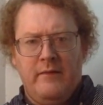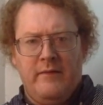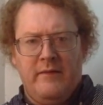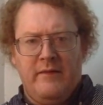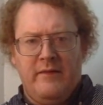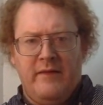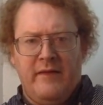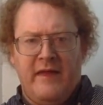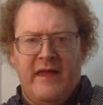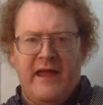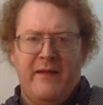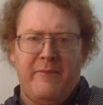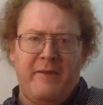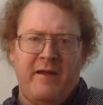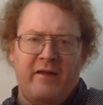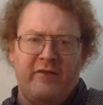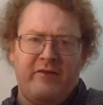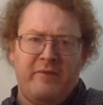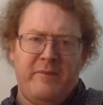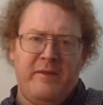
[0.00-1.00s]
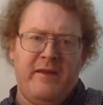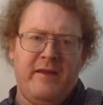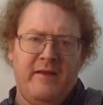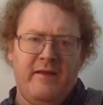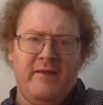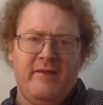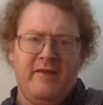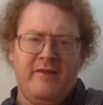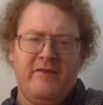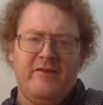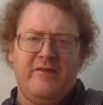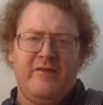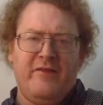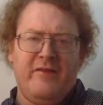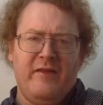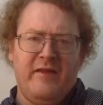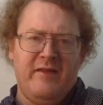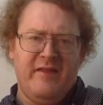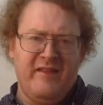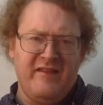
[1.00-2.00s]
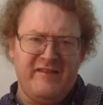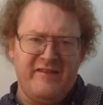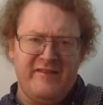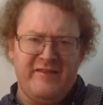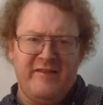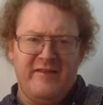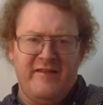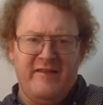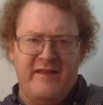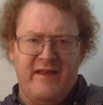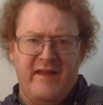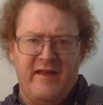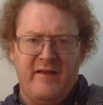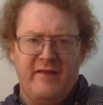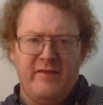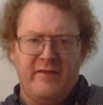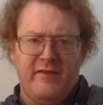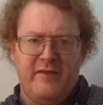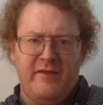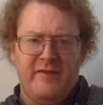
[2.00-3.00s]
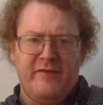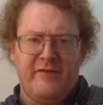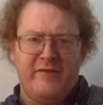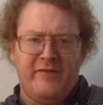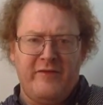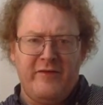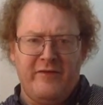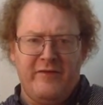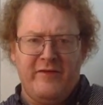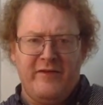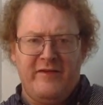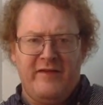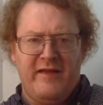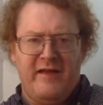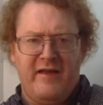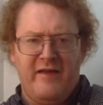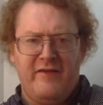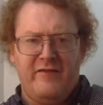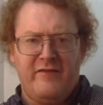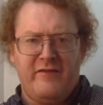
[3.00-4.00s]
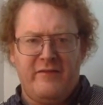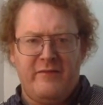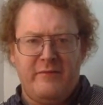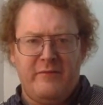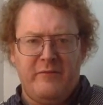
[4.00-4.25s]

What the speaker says: The camera has to be. These are still the days